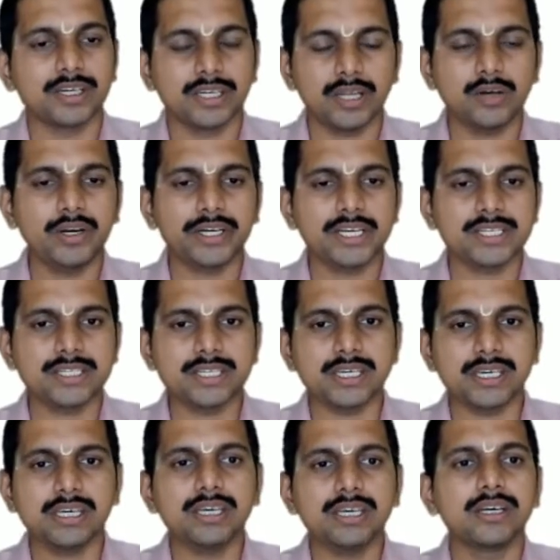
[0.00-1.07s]
now let us see
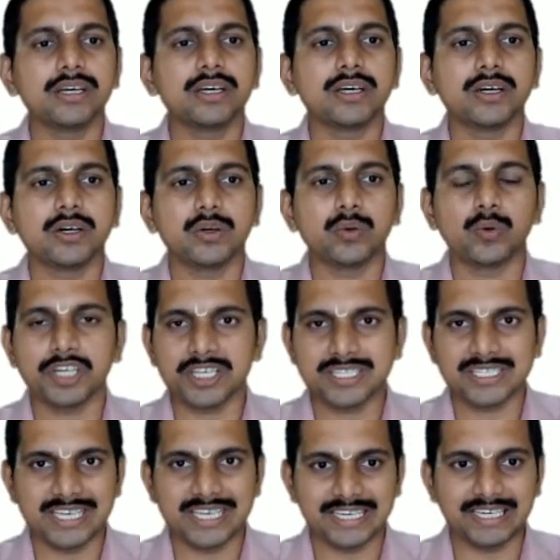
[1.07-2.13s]
what is
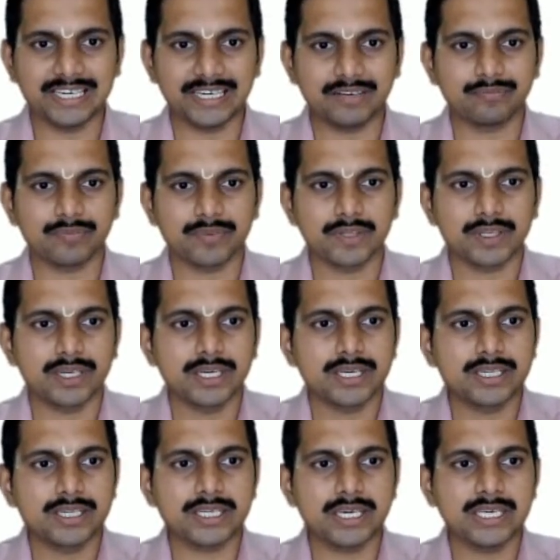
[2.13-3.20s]
CII
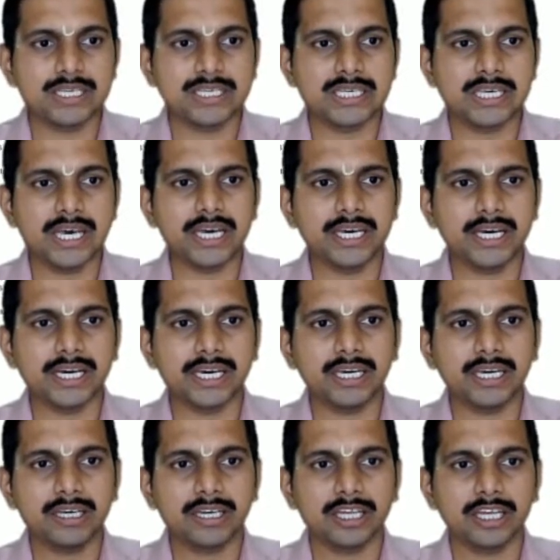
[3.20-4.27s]
see CII
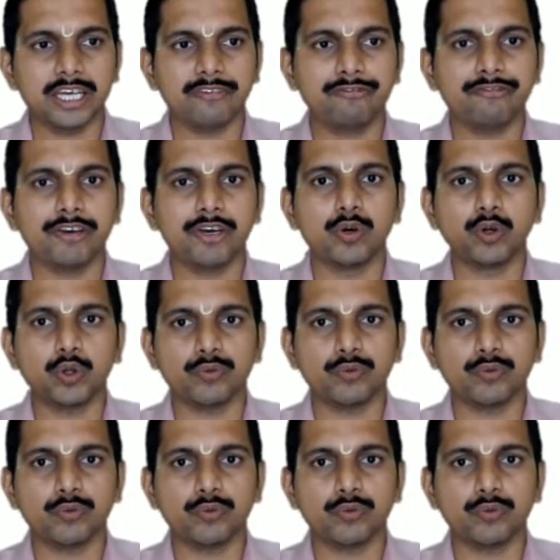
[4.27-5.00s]
if we go to